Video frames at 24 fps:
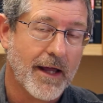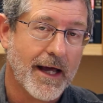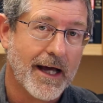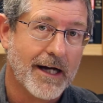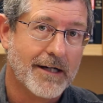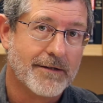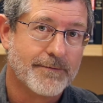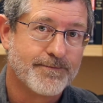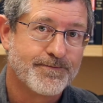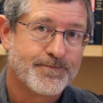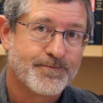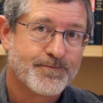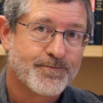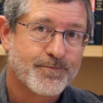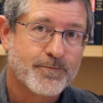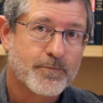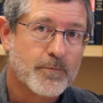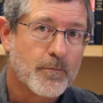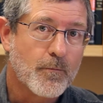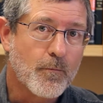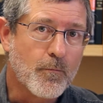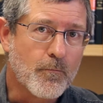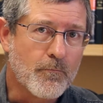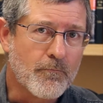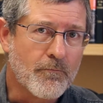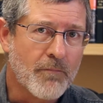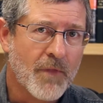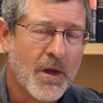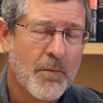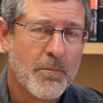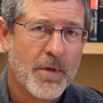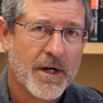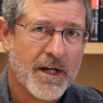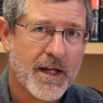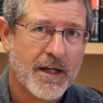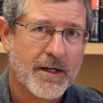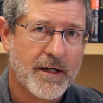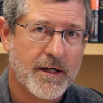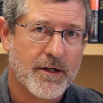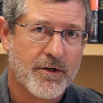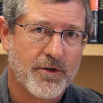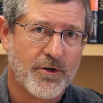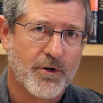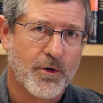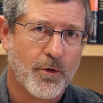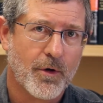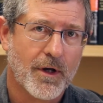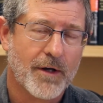that. But he
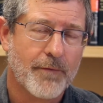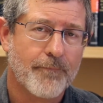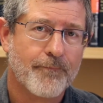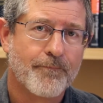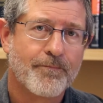didn't do it.